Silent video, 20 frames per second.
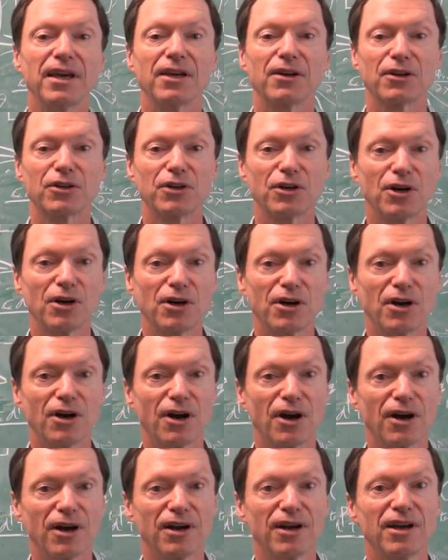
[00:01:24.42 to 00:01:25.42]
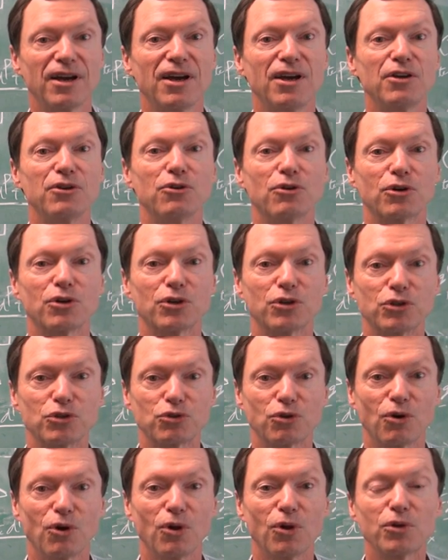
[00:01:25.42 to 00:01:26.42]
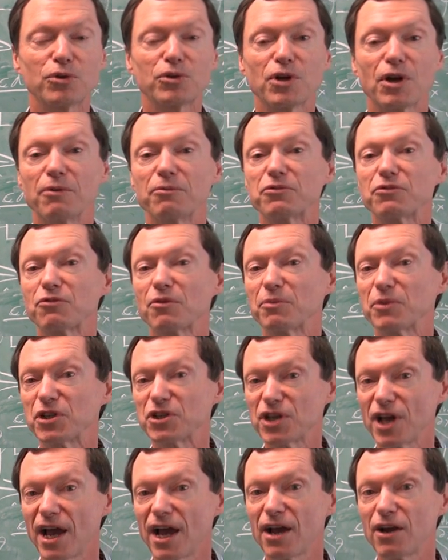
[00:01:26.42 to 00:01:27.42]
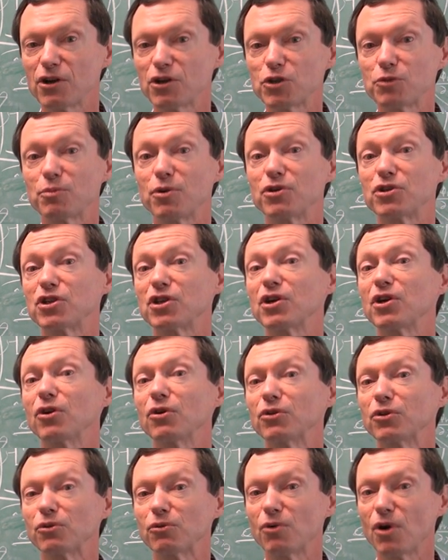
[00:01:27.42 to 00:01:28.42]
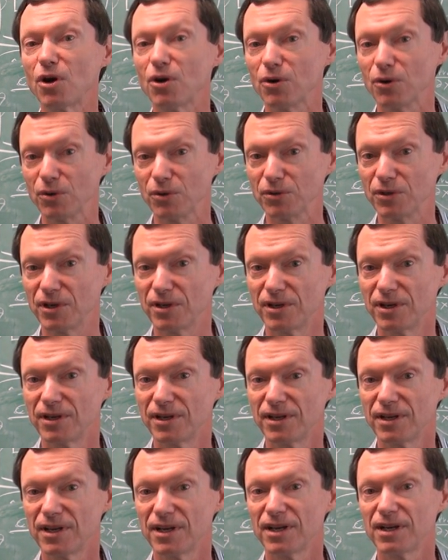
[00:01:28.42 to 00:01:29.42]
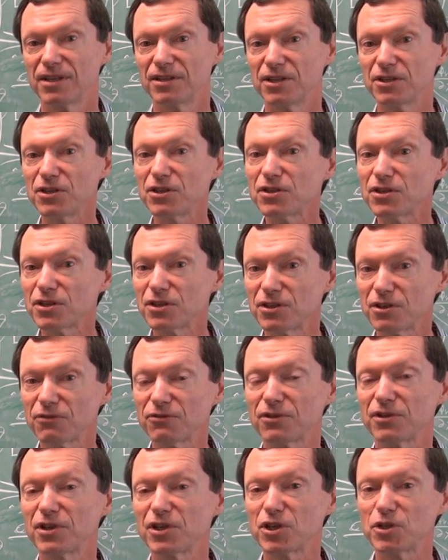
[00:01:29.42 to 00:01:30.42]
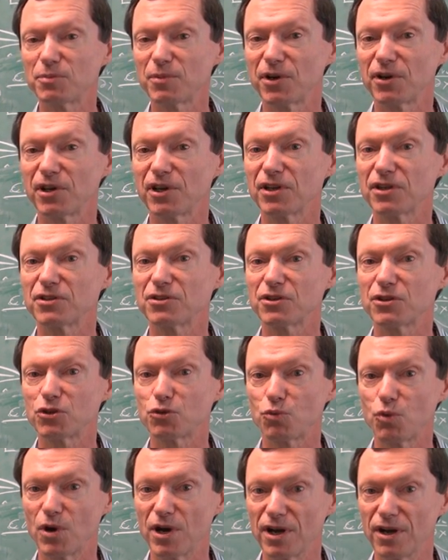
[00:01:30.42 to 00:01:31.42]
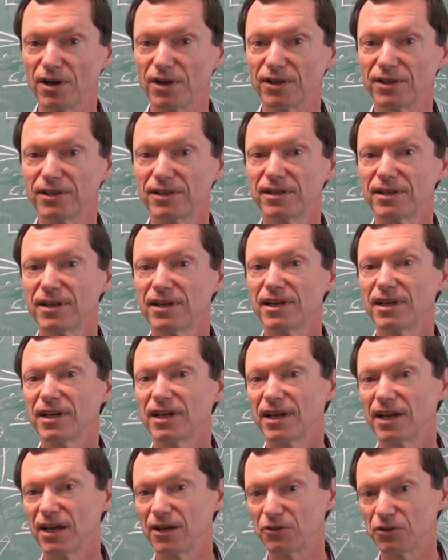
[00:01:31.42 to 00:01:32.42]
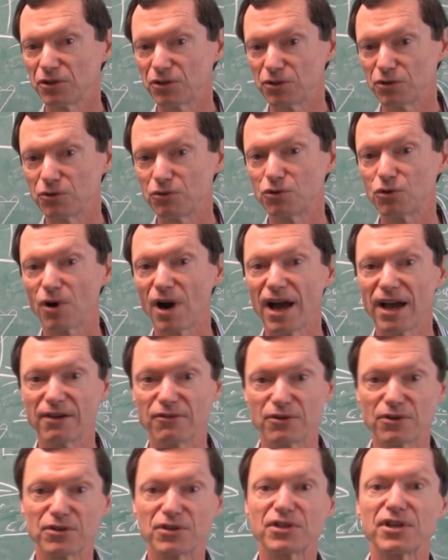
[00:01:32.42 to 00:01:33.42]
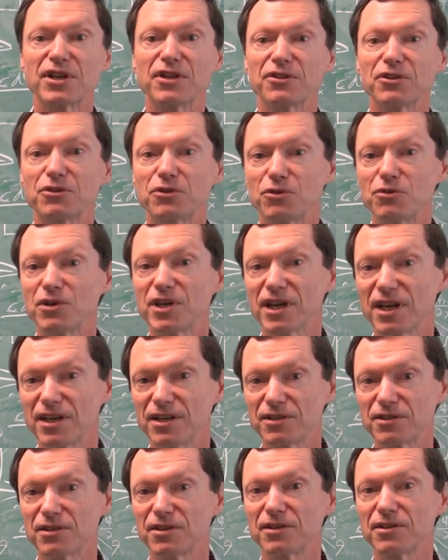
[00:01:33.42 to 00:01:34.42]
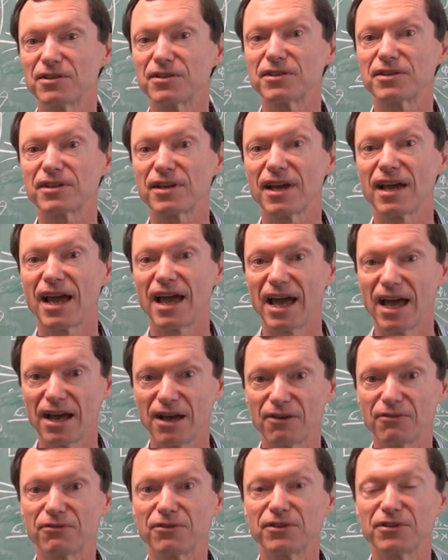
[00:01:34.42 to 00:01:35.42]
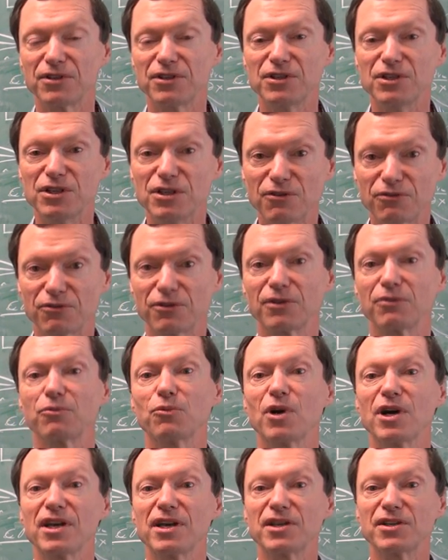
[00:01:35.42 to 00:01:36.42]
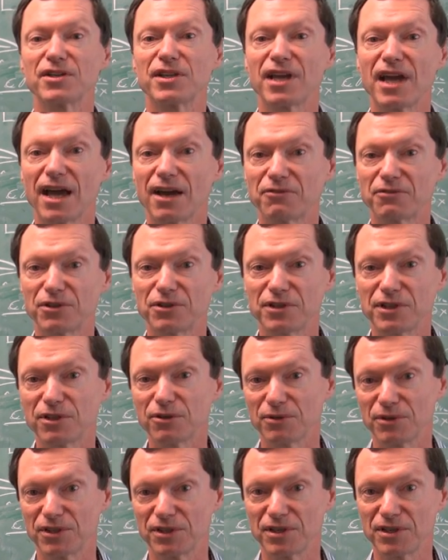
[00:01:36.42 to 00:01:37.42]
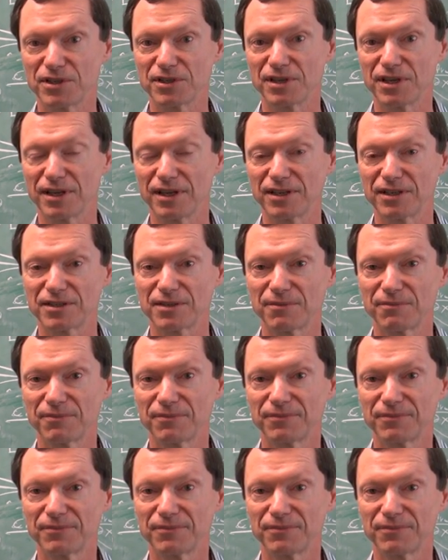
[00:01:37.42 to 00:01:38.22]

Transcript: In a car, your control comes from the tires pushing on the road. This is a different experience as well, and the two drivers in the two cases have different ways they have to deal with these things.